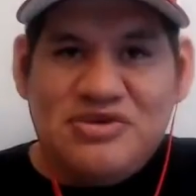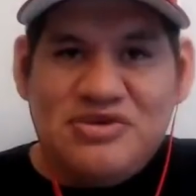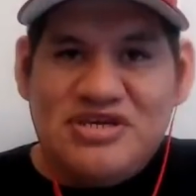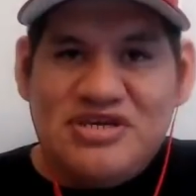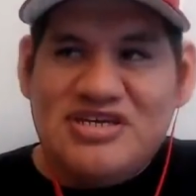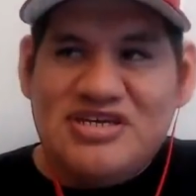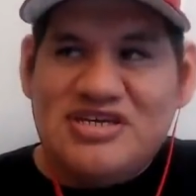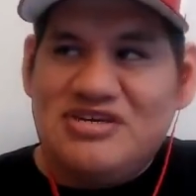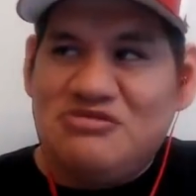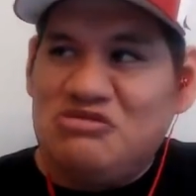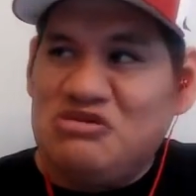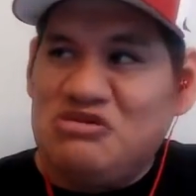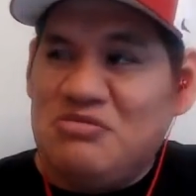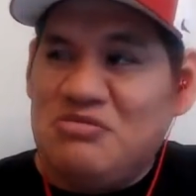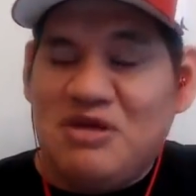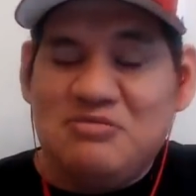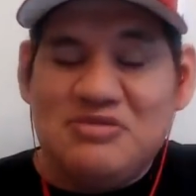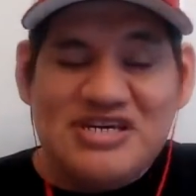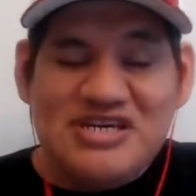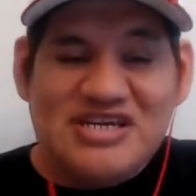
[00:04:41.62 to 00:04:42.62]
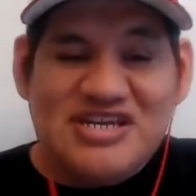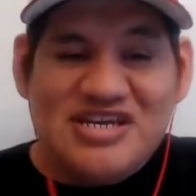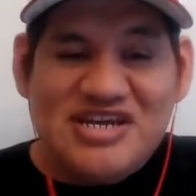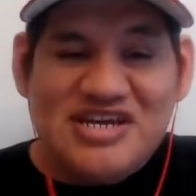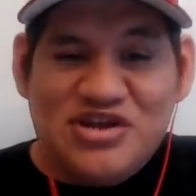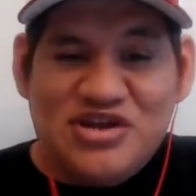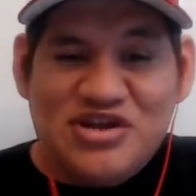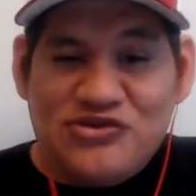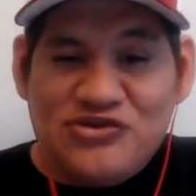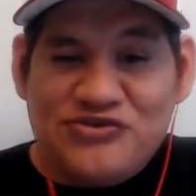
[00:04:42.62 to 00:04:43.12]
be we might be getting
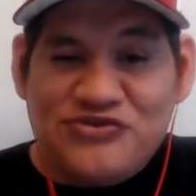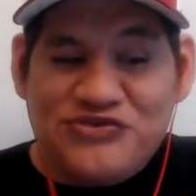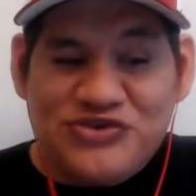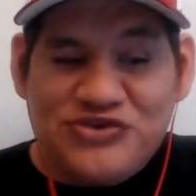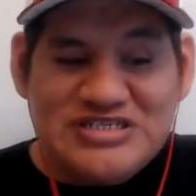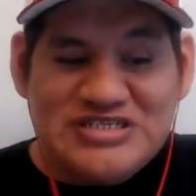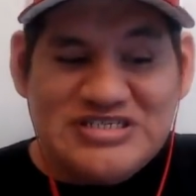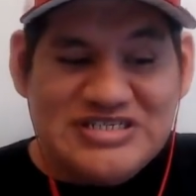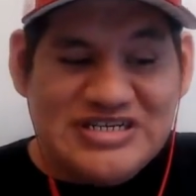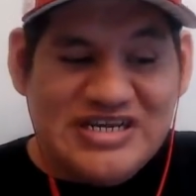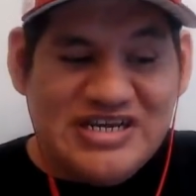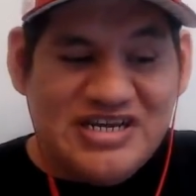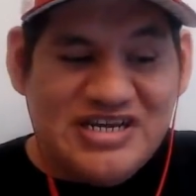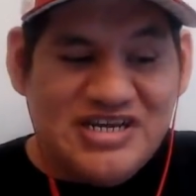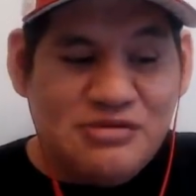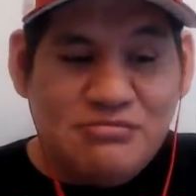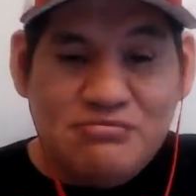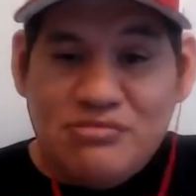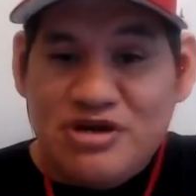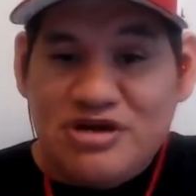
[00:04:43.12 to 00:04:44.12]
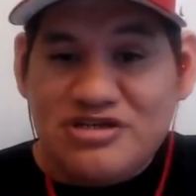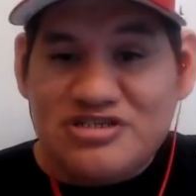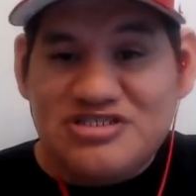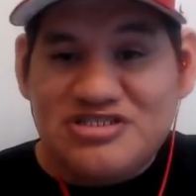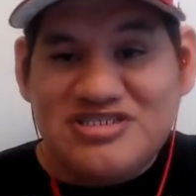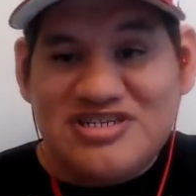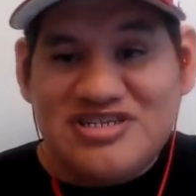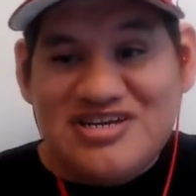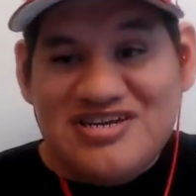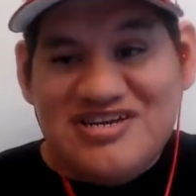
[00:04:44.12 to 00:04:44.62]
another freeze again in March.